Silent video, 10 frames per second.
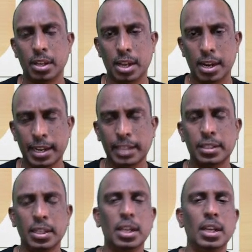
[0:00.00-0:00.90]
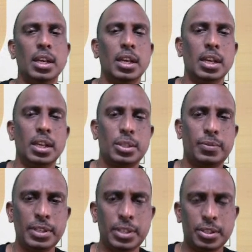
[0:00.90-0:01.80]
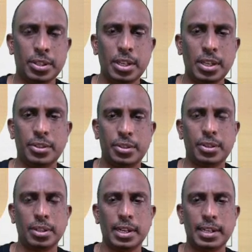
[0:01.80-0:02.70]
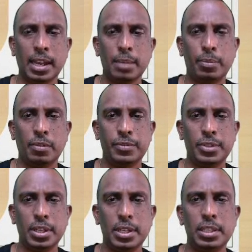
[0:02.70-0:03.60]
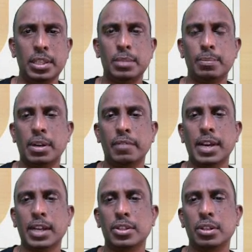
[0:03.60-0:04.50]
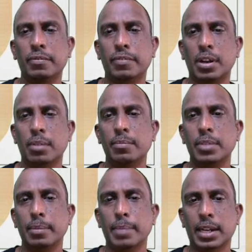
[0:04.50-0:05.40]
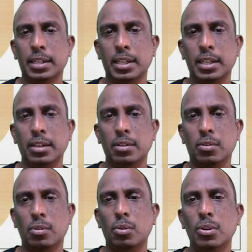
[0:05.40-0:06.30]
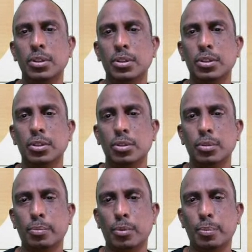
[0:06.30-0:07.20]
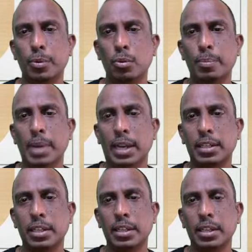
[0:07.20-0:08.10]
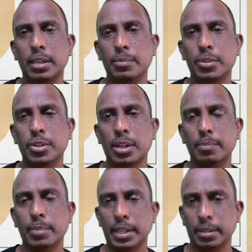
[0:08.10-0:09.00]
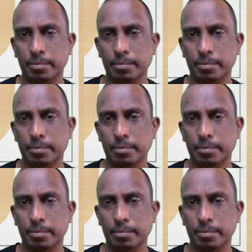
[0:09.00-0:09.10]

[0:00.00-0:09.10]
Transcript: And next, Swiss cheese, a type of cheese, is manufactured from a bacteria called Propionibacterium shermani.